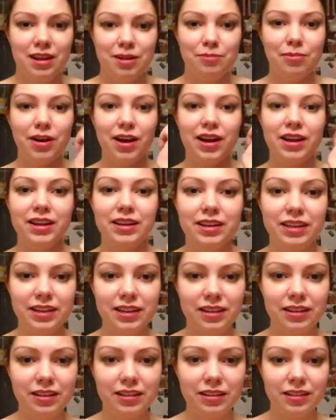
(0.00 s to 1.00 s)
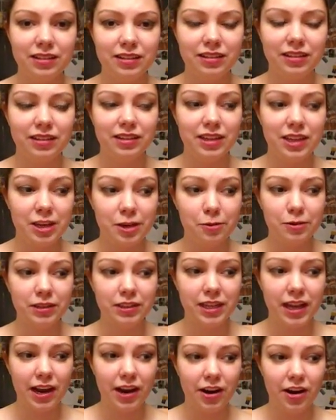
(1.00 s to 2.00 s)
But he
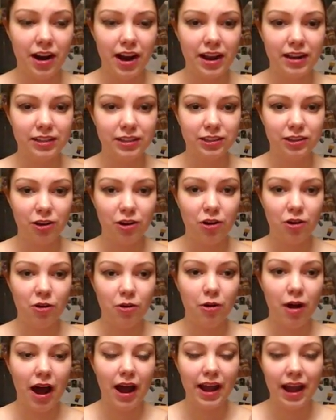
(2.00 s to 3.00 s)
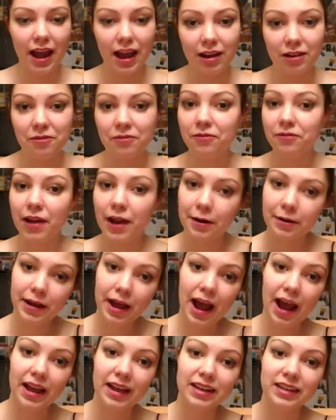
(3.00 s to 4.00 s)
was there, and so I had very
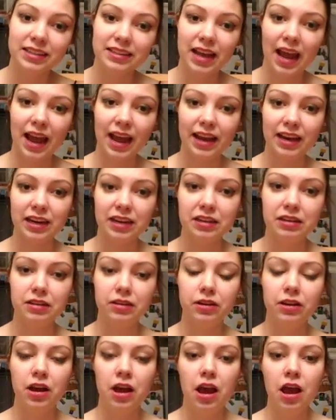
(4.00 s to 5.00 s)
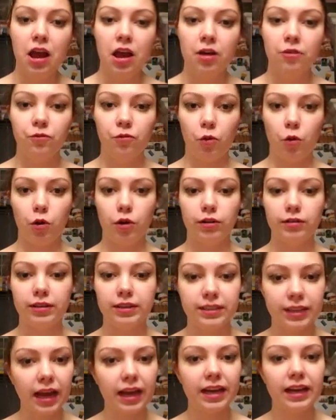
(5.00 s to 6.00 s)
high anxiety for
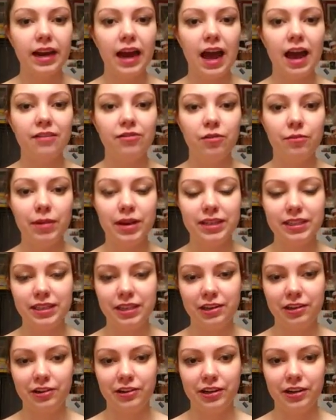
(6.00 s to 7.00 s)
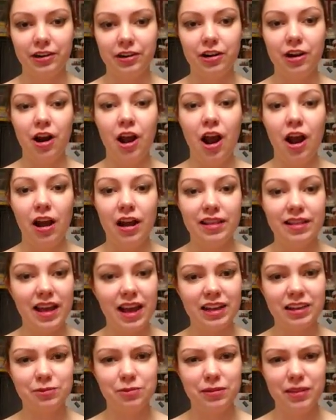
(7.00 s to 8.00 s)
the second half of my senior year, and
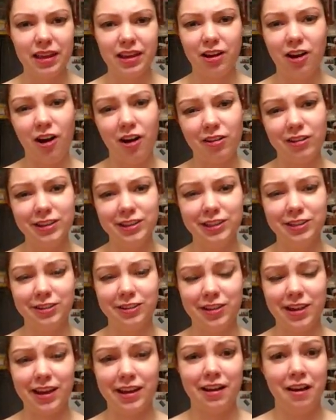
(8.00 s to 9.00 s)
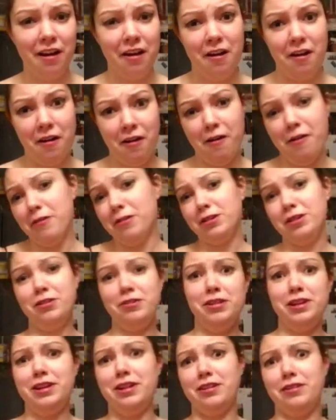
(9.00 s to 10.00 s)
that's when like colleges are like, oh,
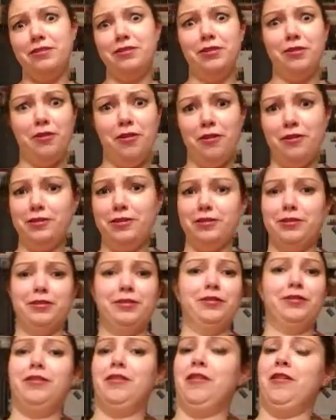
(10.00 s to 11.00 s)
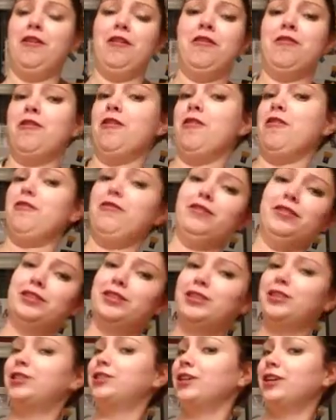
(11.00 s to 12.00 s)
you need to do all your
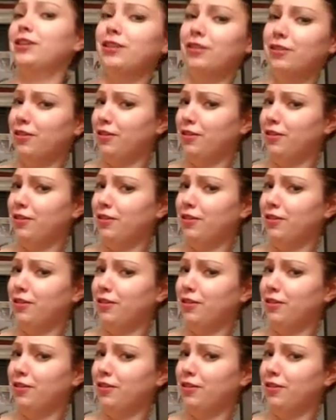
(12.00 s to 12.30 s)
college shit.